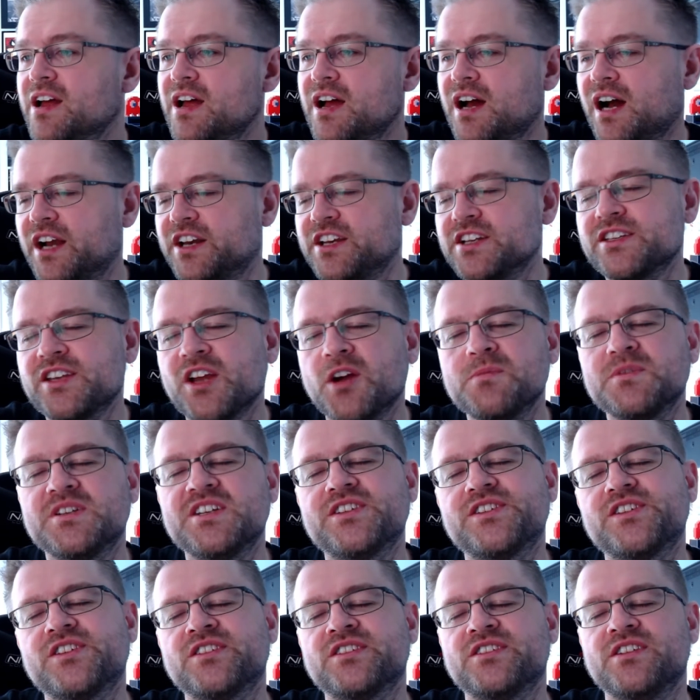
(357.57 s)
I just hope she's
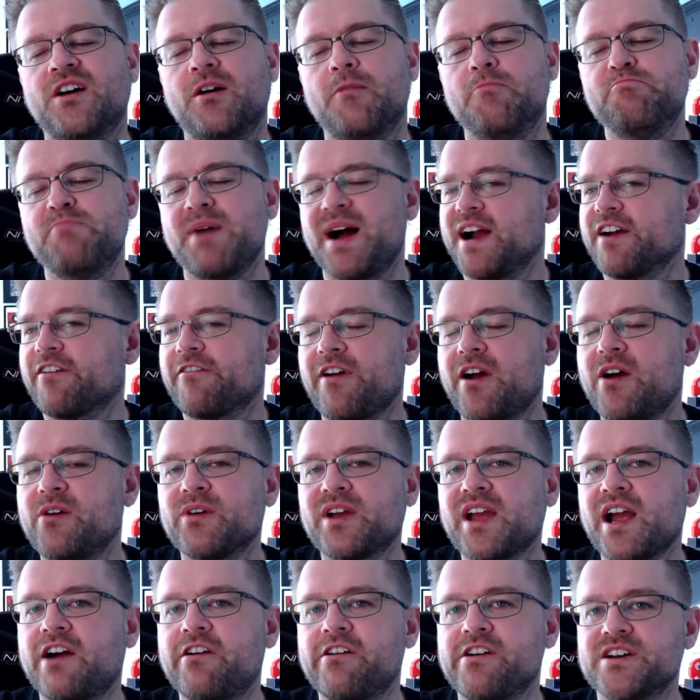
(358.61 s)
just not a background
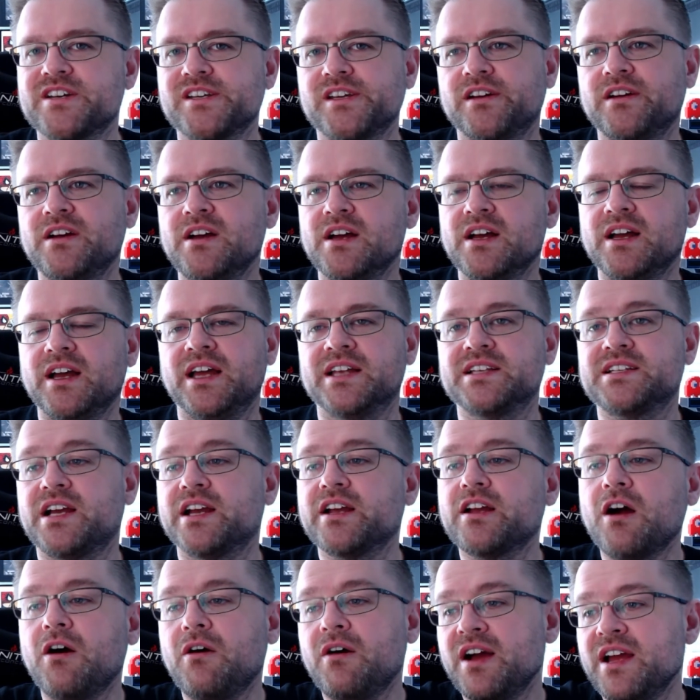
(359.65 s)
character. It's like,
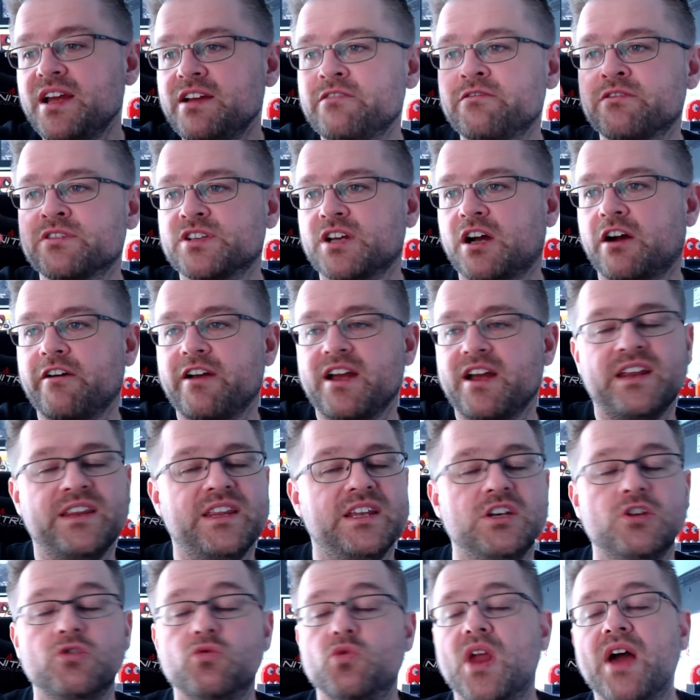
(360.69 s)
oh, hey, Rosaria, and then
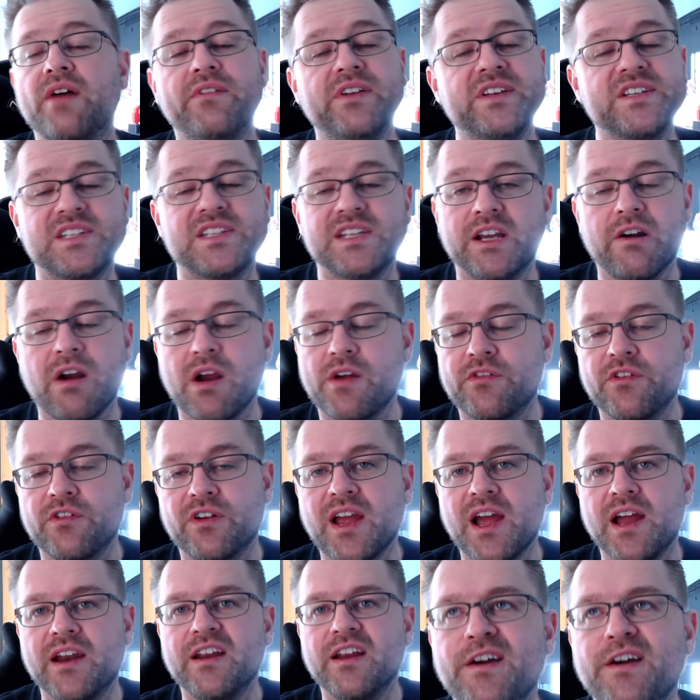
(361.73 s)
you never see her ever
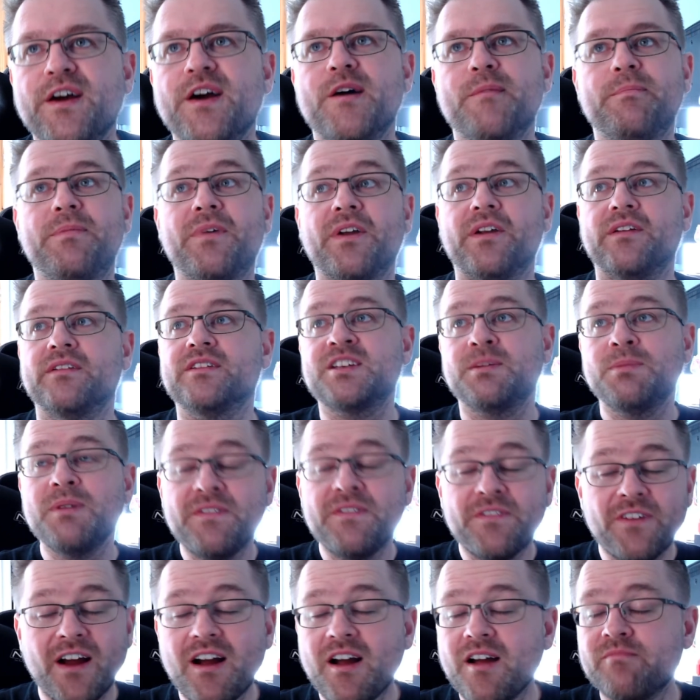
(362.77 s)
again. But to be
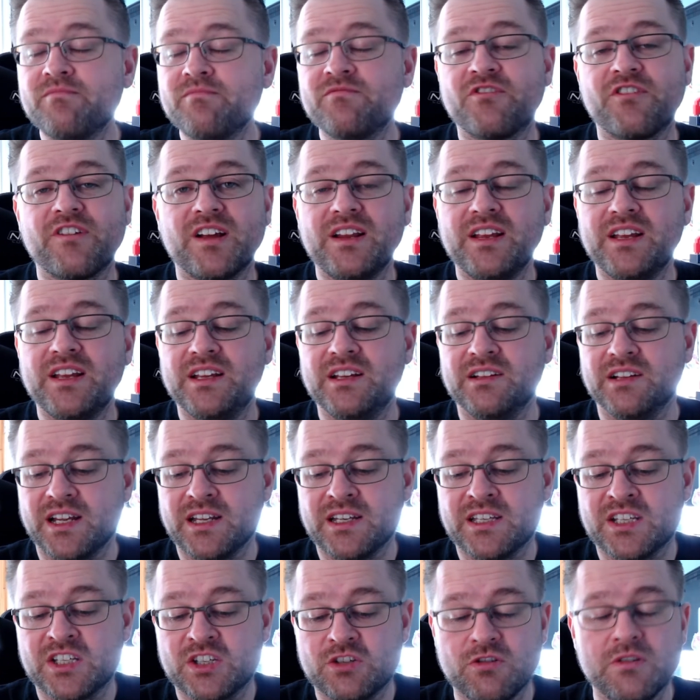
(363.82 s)
fair, I'm really
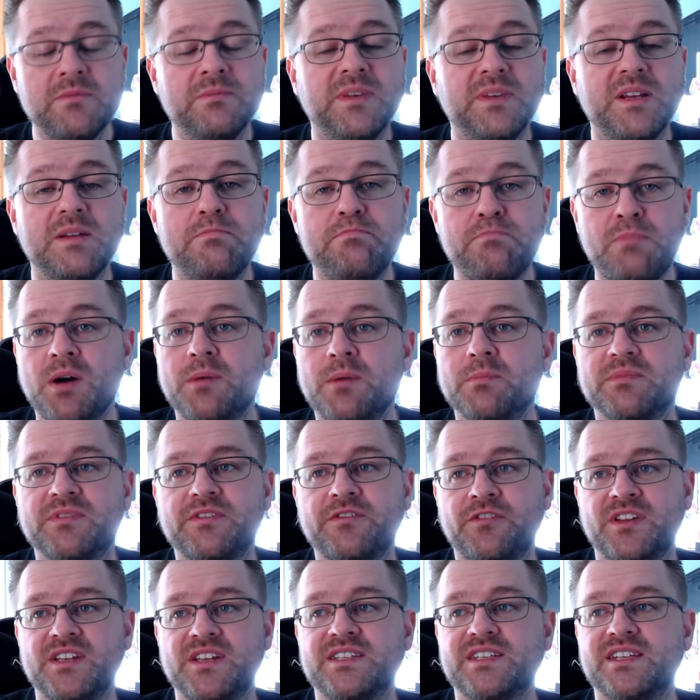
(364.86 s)
extremely pumped for
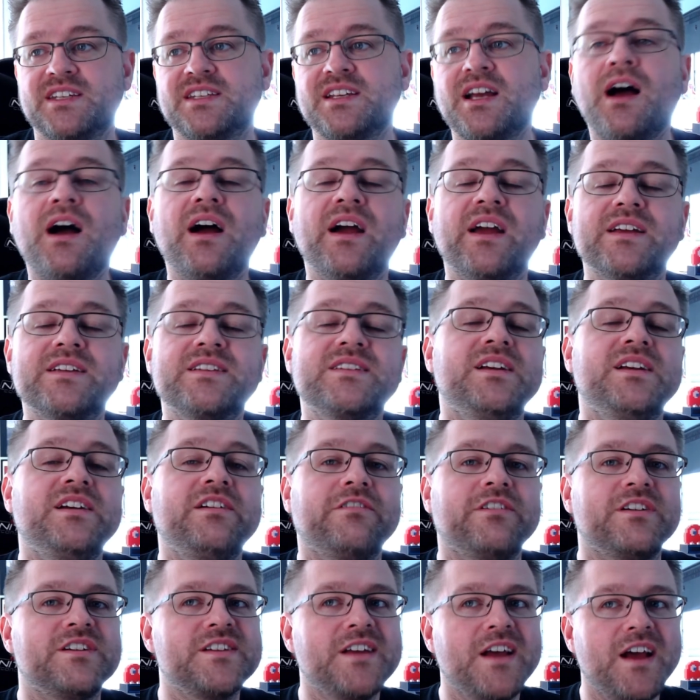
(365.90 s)
this entire
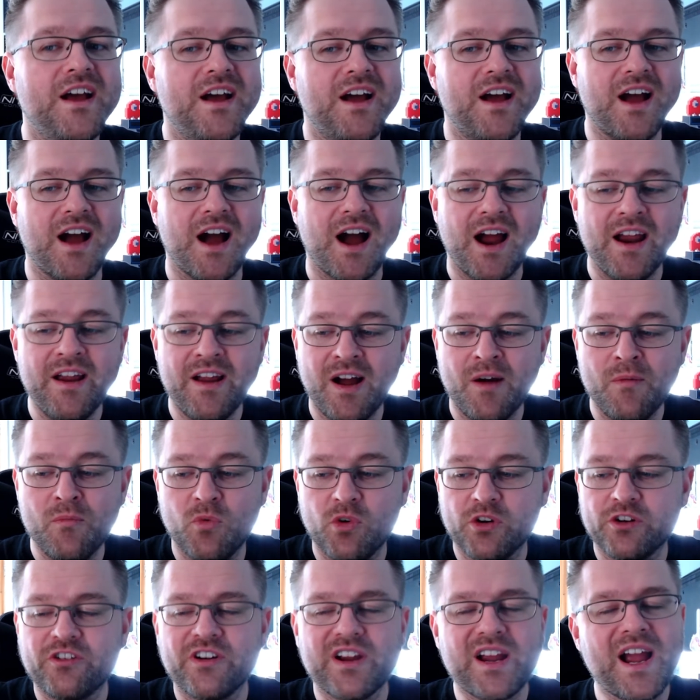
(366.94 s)
series. I, am
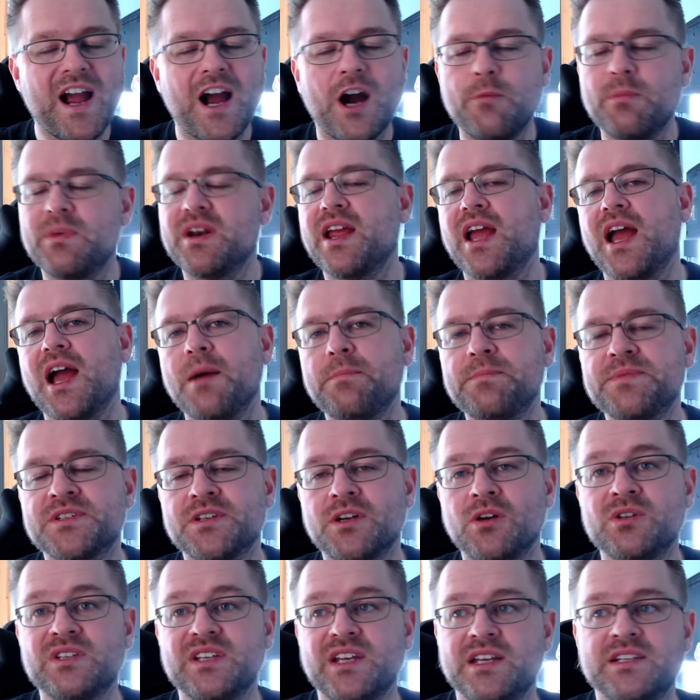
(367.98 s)
wondering how many
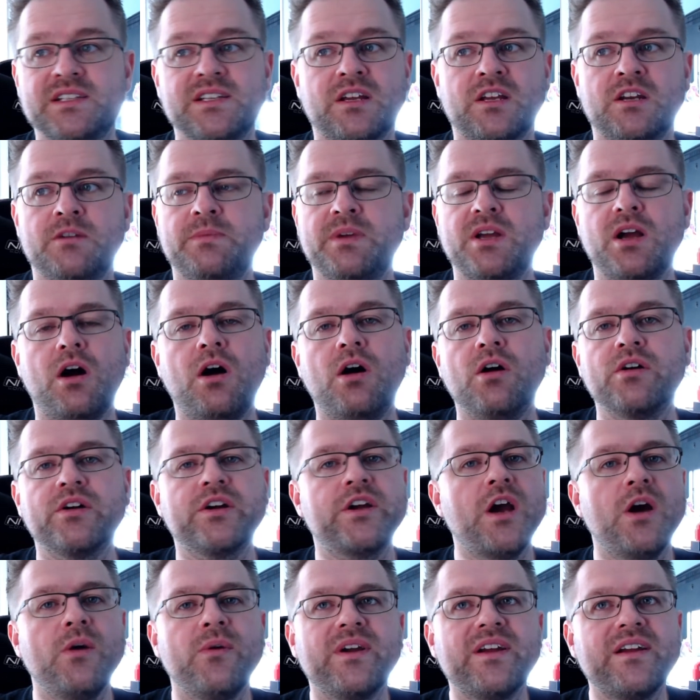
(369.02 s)
episodes is it going to be
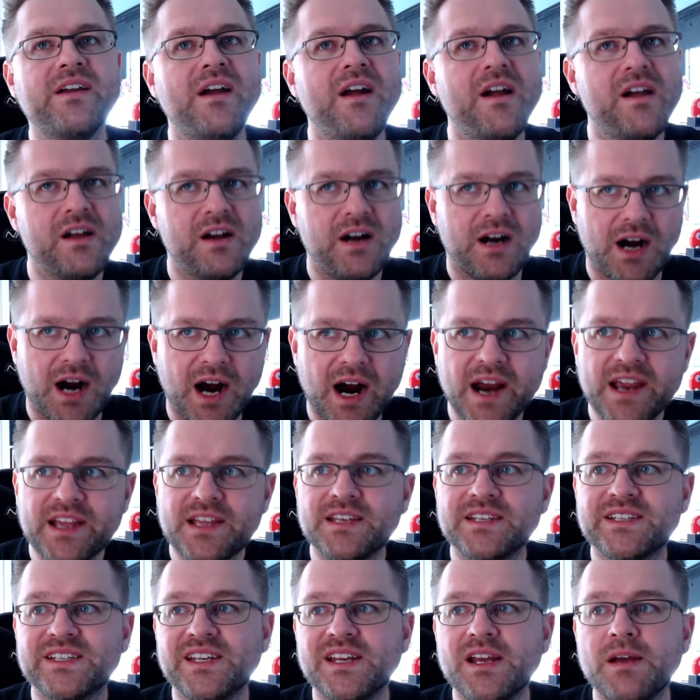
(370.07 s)
ongoing. I can
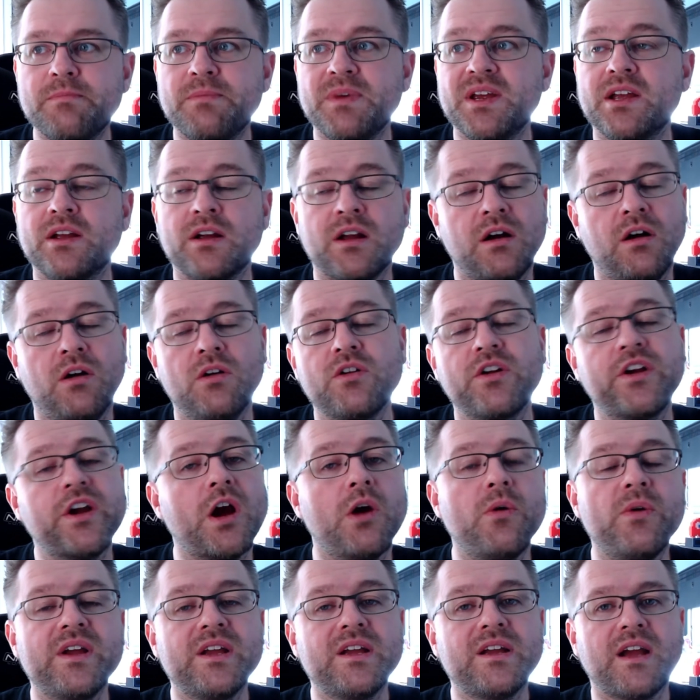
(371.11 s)
see it being
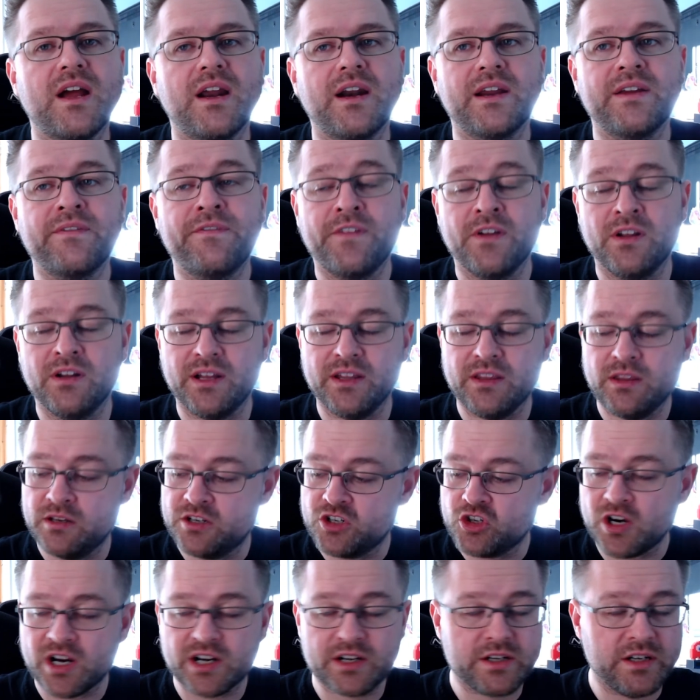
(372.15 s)
ongoing, and I feel like the
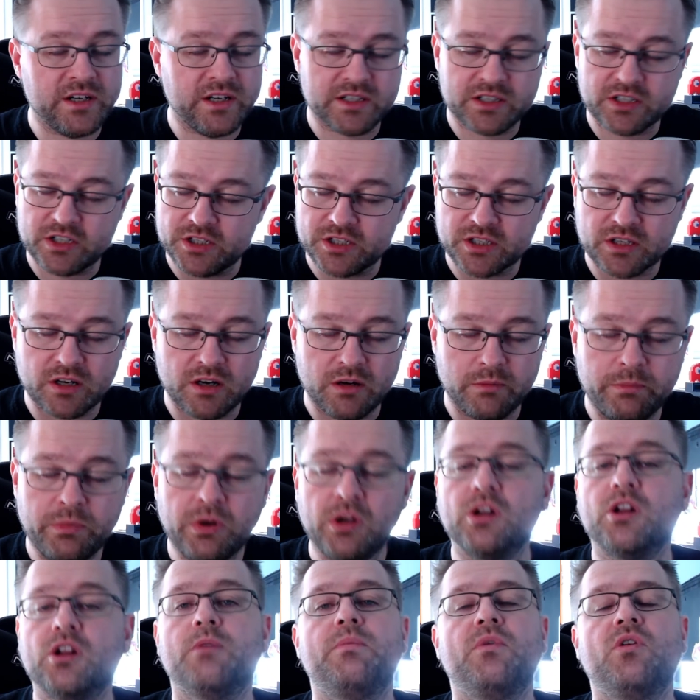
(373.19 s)
traction is just going to
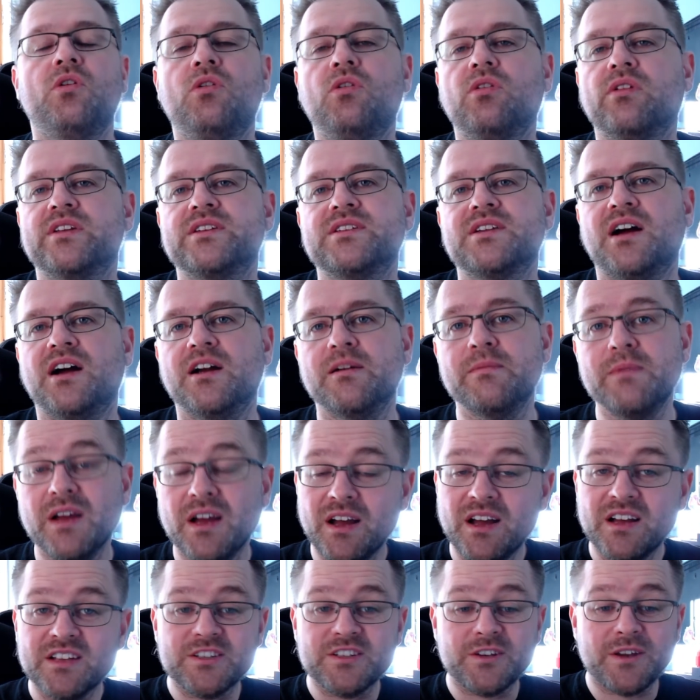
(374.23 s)
pull up all the time.
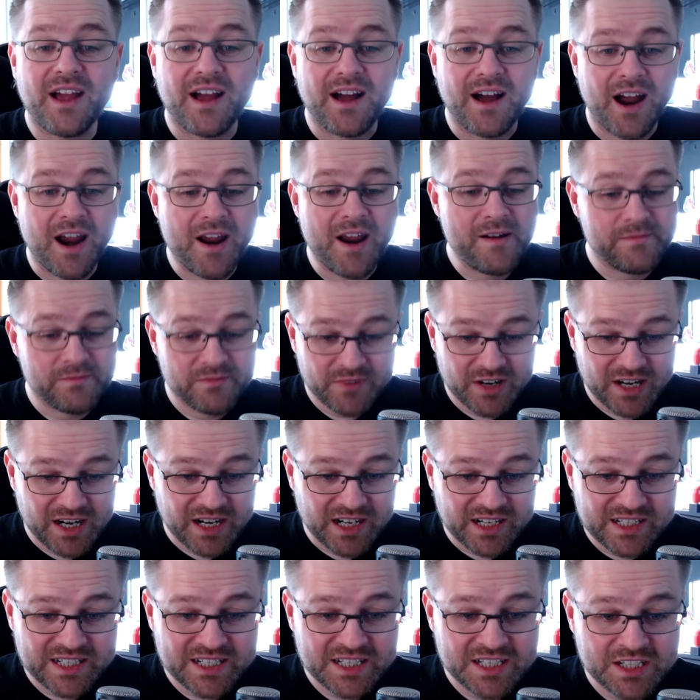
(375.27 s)
So, yeah, I am
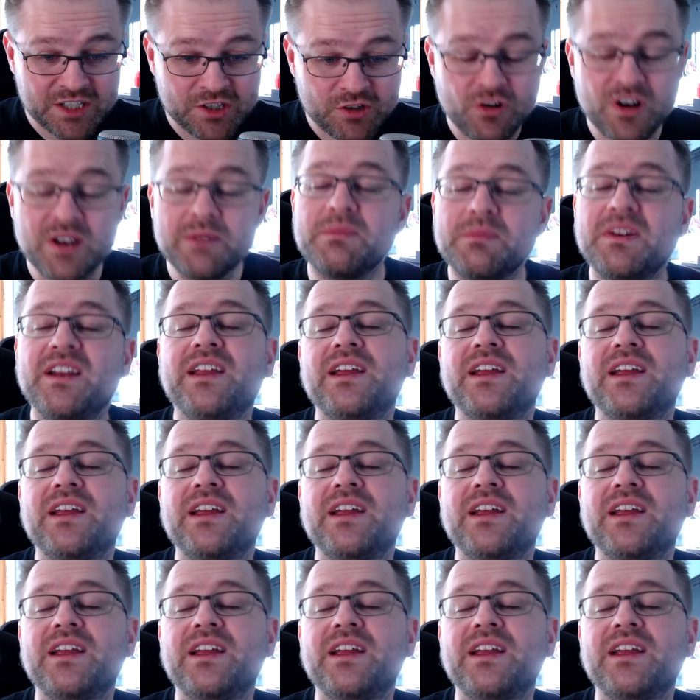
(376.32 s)
extremely